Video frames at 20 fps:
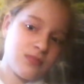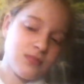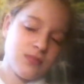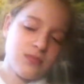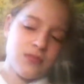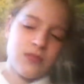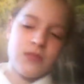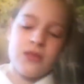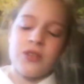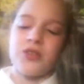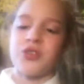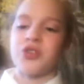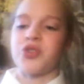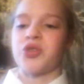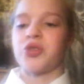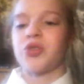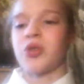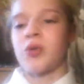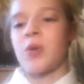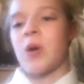The
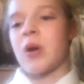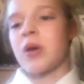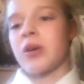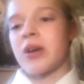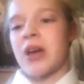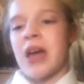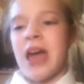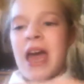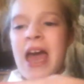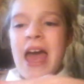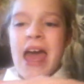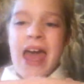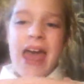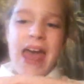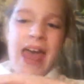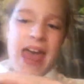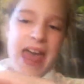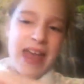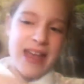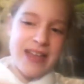Zoroark
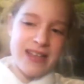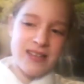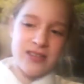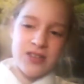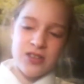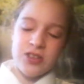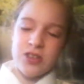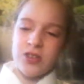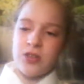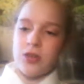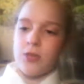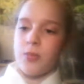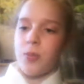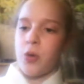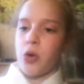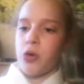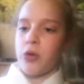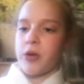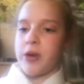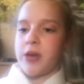ate the
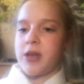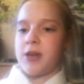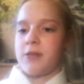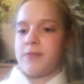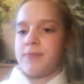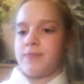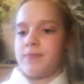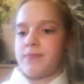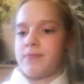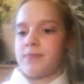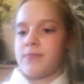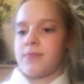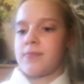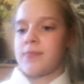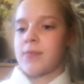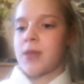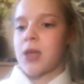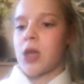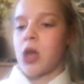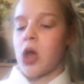boy,
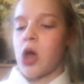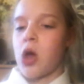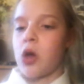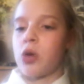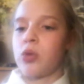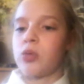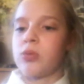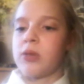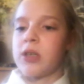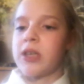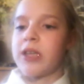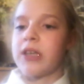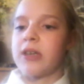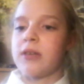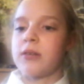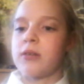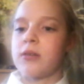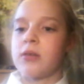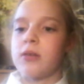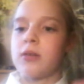only
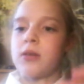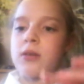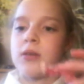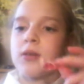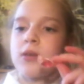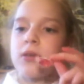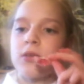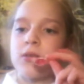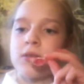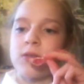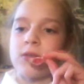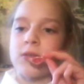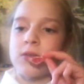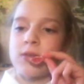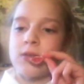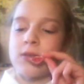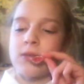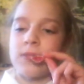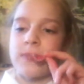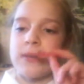to
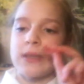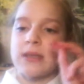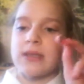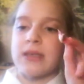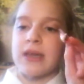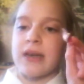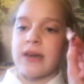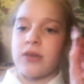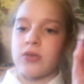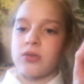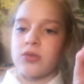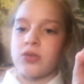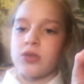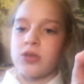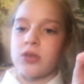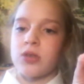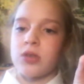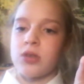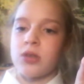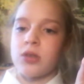spit out
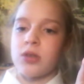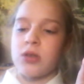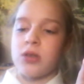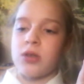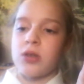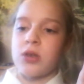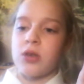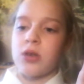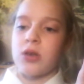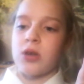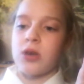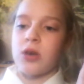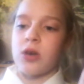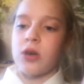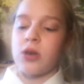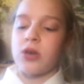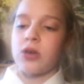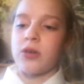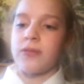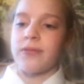
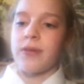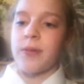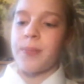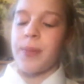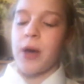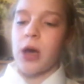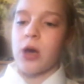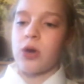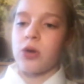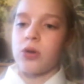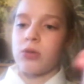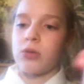another bone